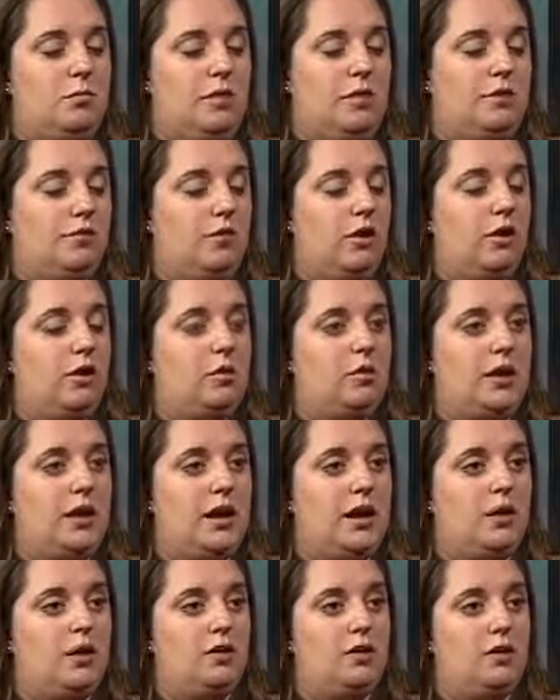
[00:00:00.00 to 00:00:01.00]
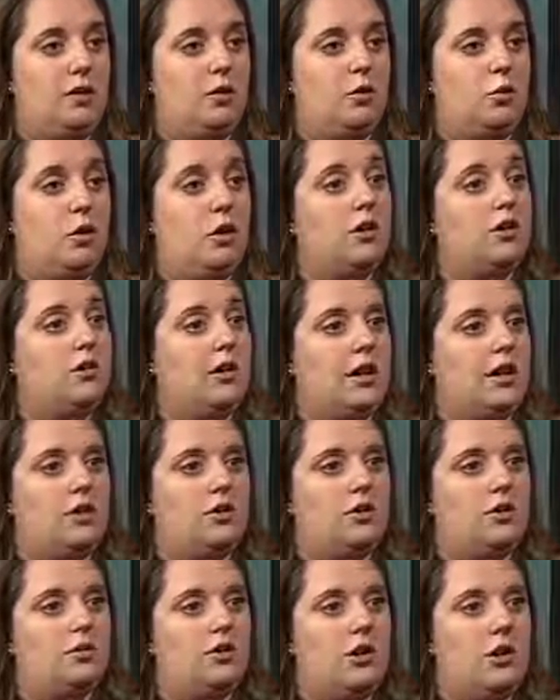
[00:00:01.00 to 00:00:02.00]
in the fall we had our Walk to
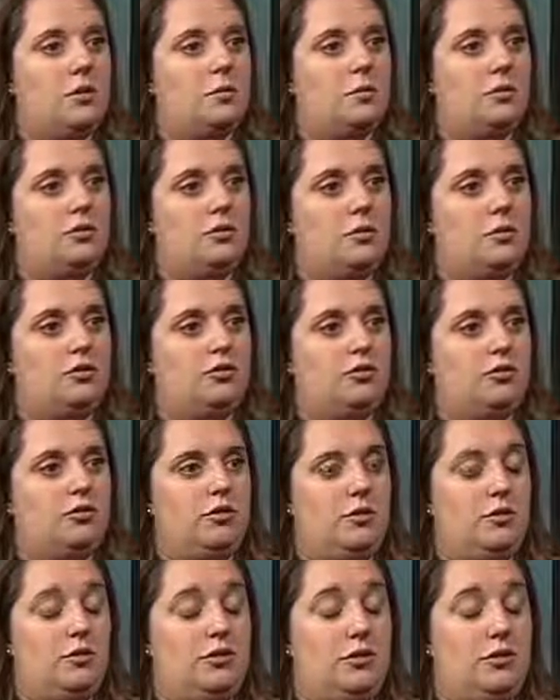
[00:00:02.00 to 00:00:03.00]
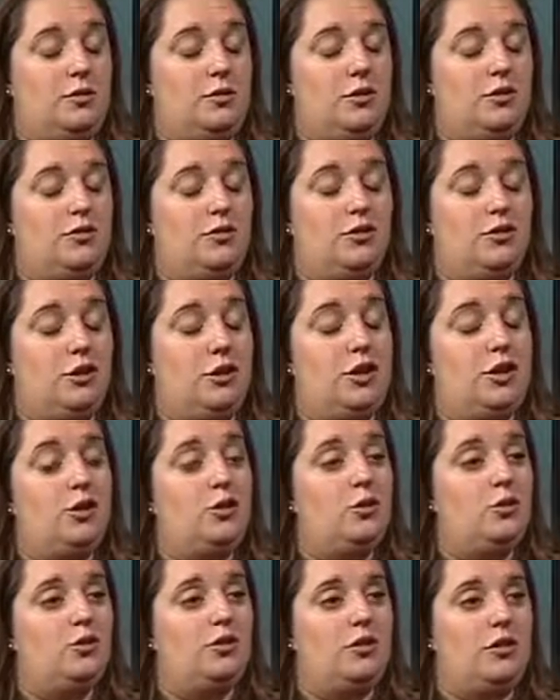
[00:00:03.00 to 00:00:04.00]
End Alzheimer's, which are
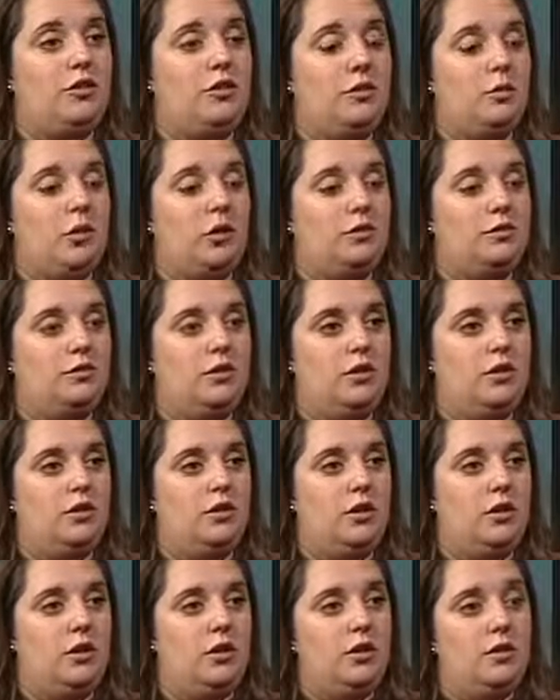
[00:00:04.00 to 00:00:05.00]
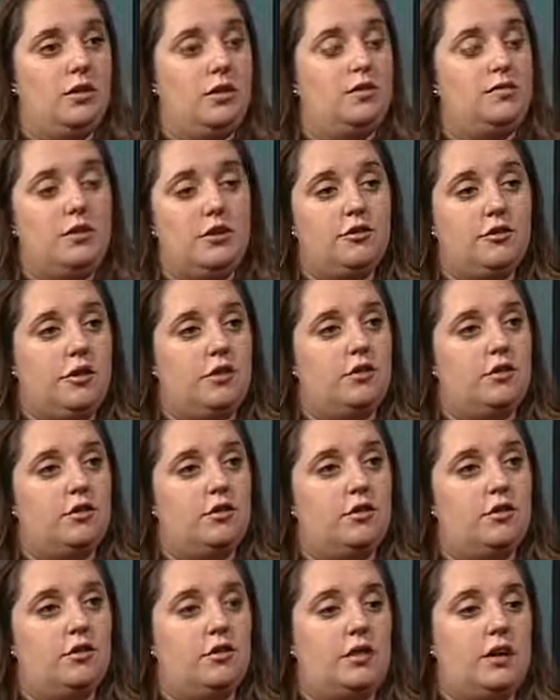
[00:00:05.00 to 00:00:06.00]
huge, and they're wonderful
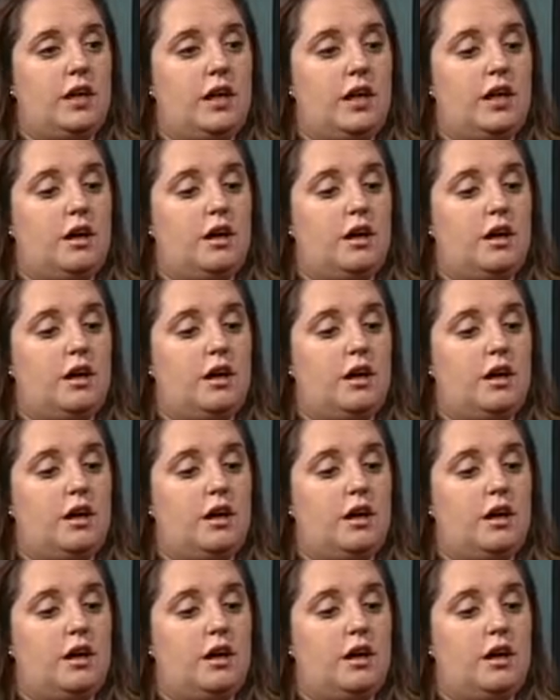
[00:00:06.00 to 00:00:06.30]
fundraisers,